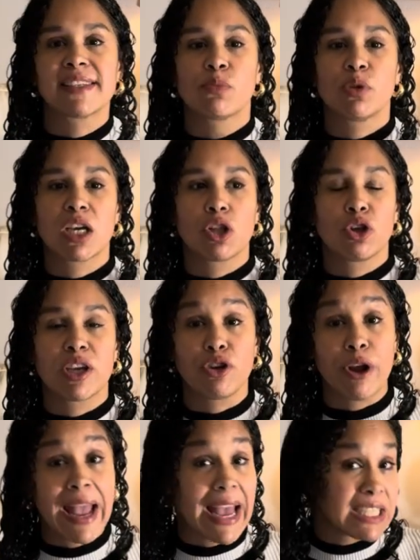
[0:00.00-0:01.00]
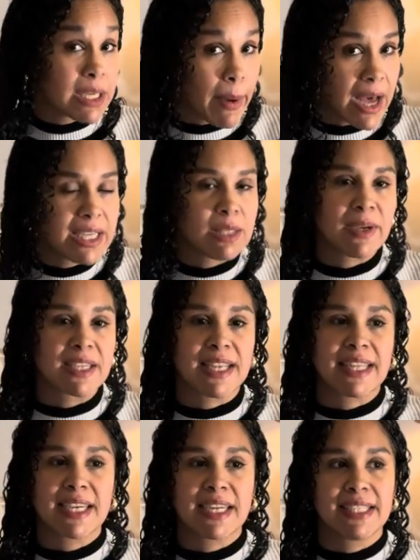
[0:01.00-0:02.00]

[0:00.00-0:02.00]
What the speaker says: Someone that can look at your antibodies, because that's going